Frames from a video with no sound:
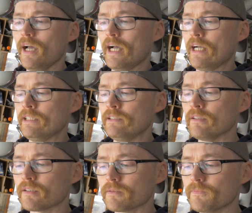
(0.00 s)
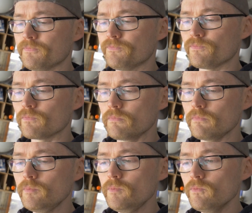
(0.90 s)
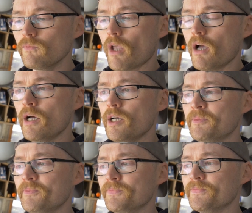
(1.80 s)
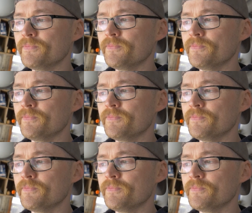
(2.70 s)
And um,